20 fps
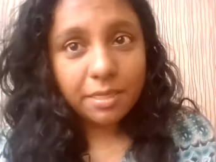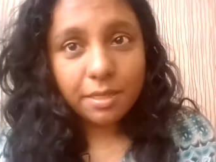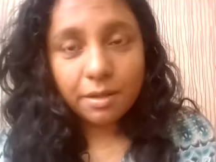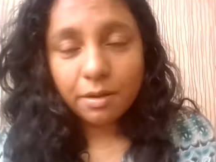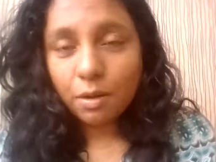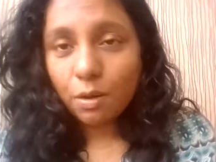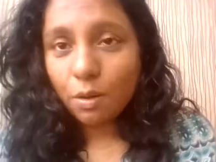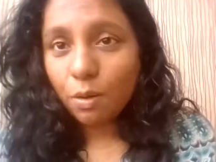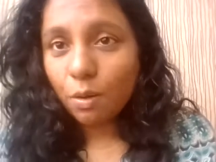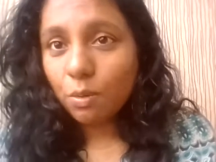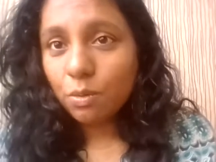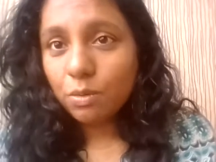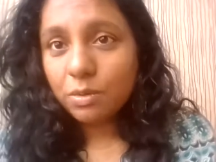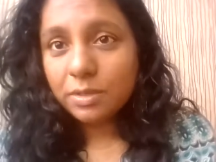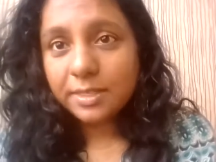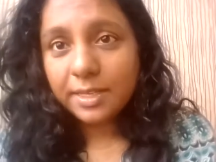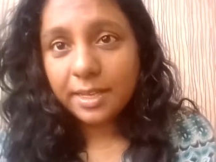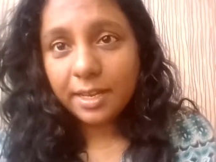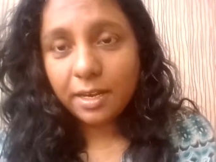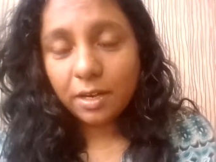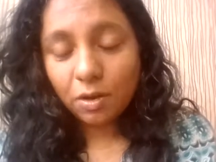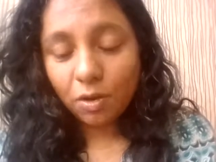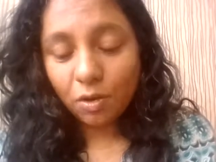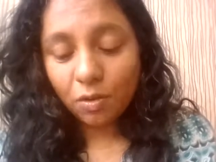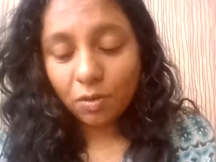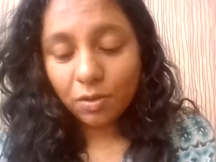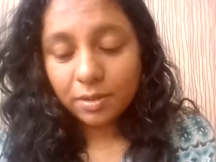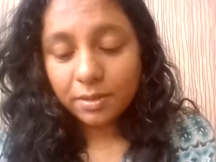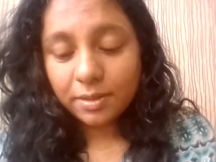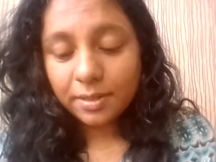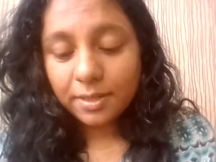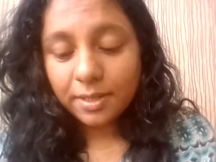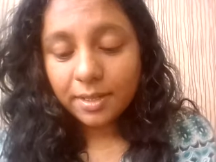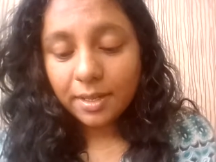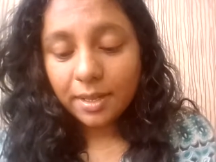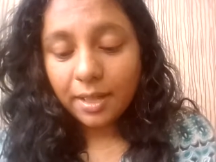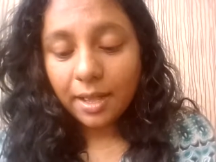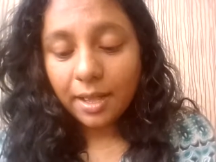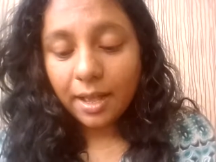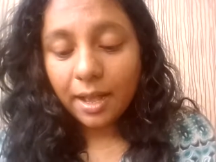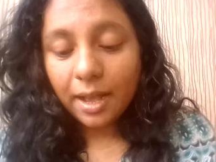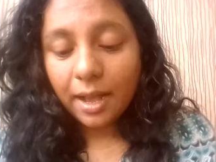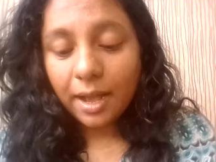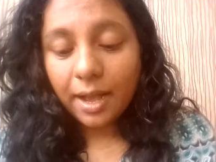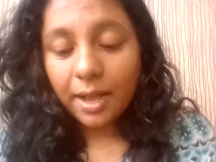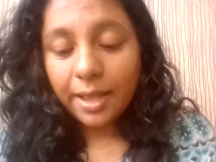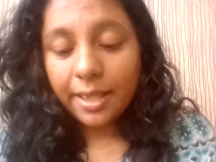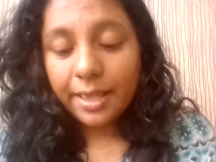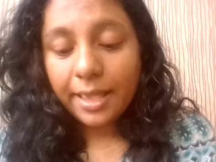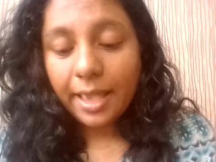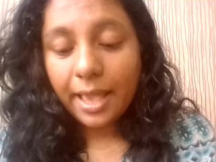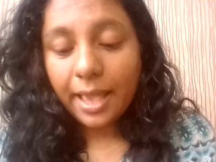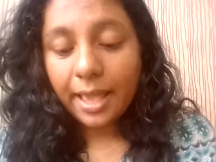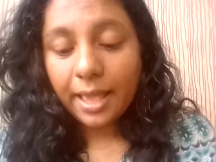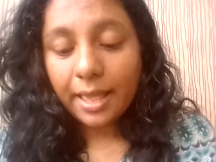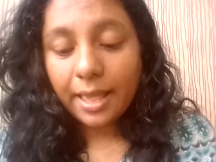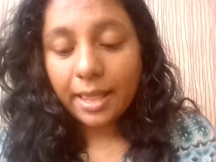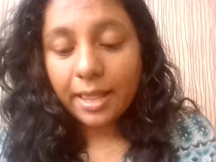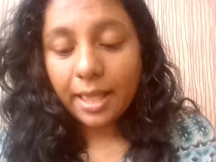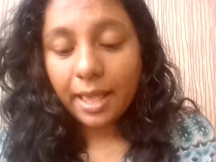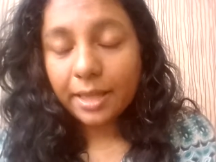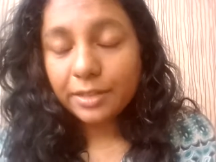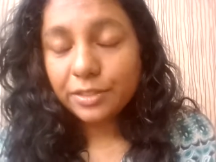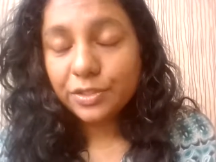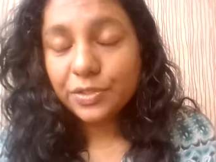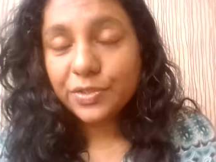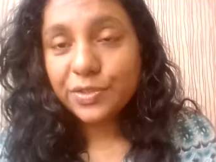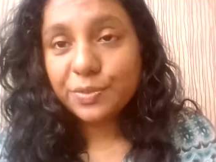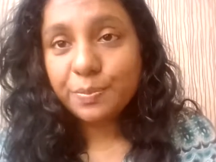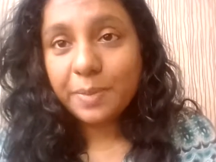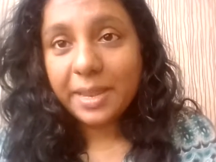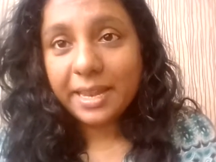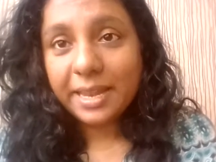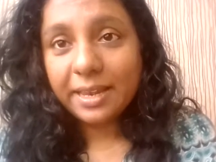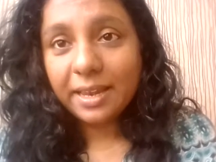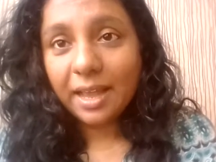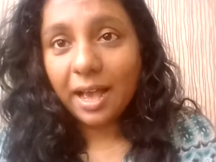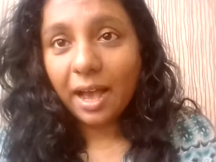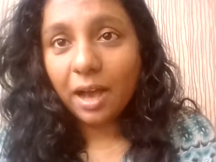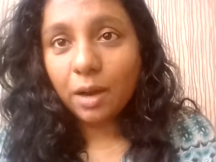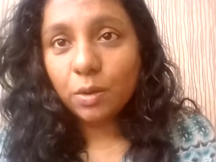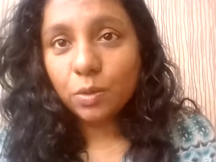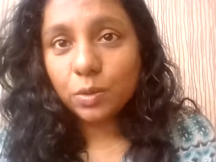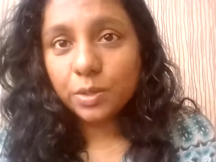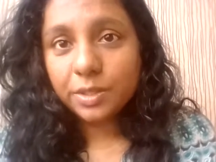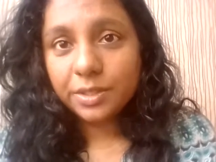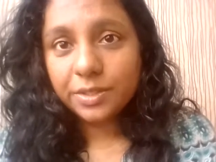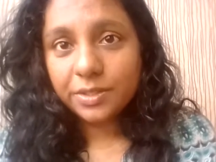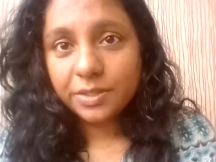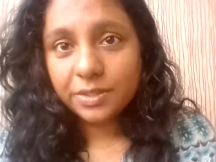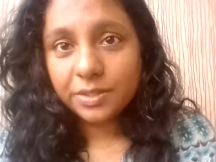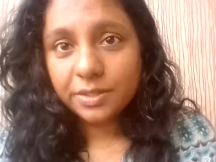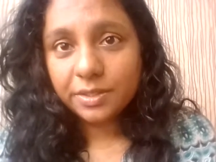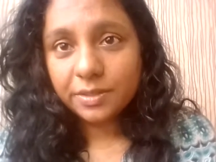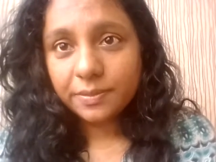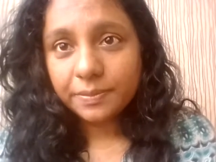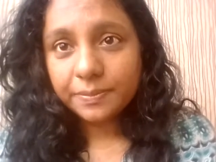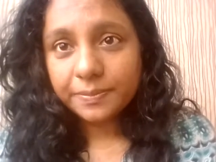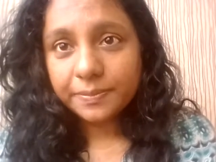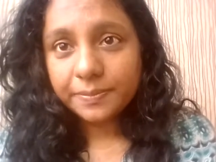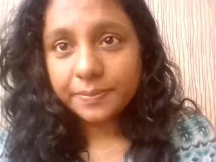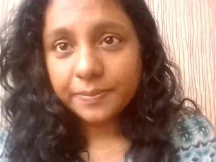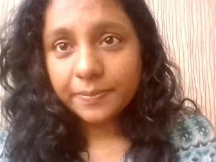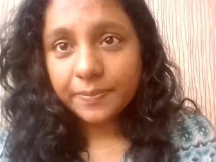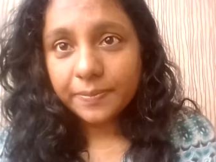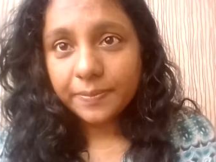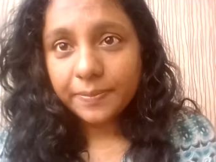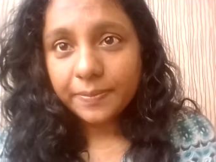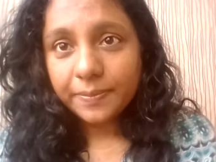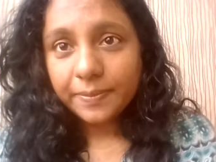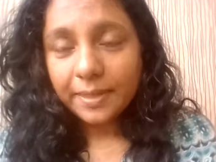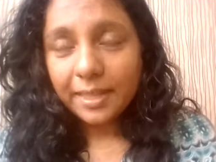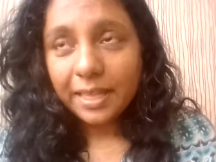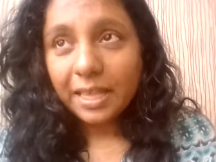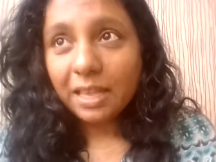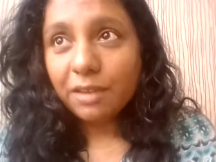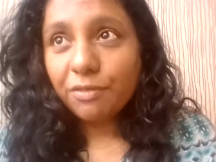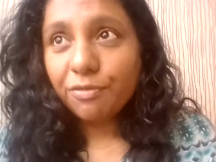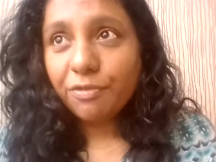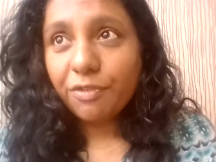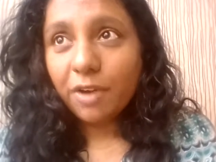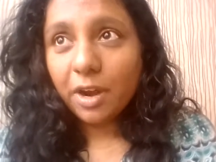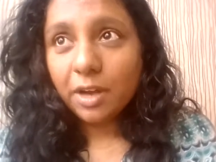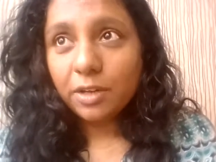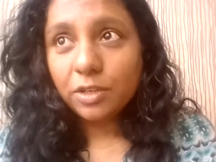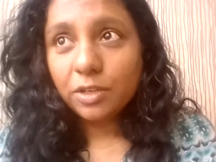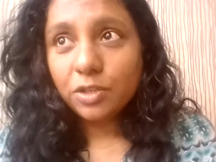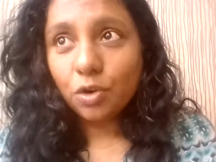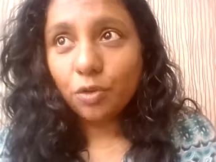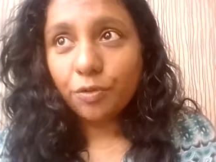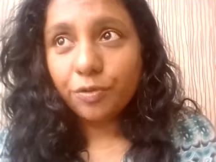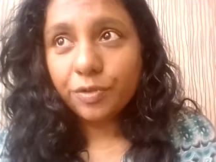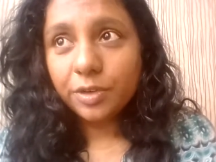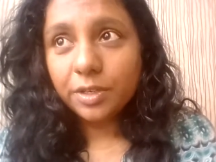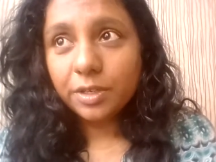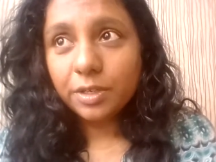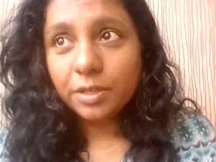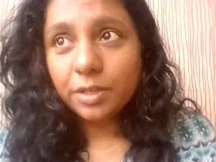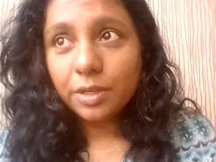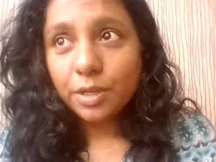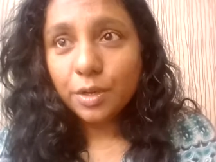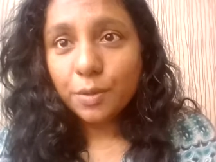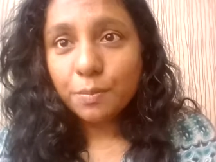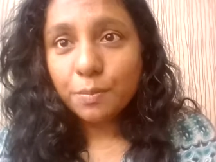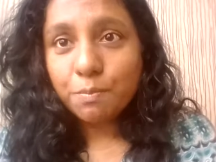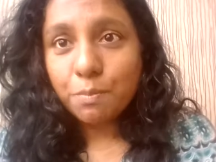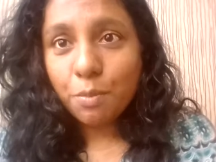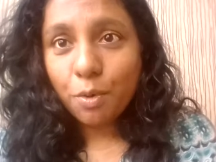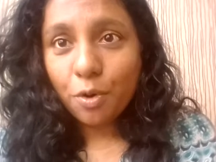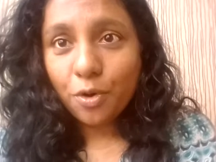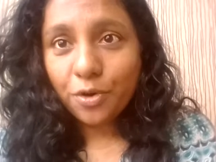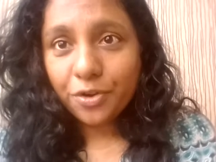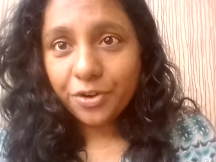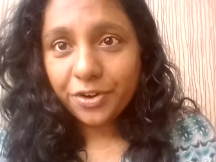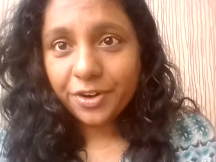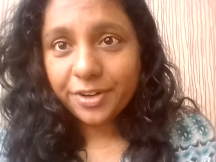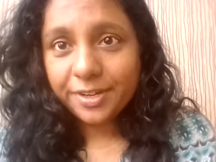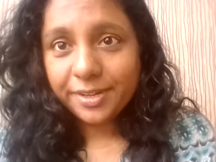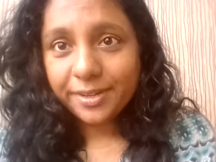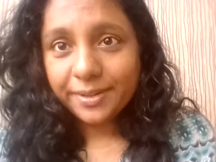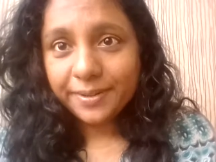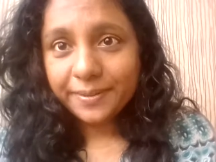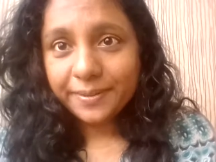The whole day long, I had to spend hours in front of a morgue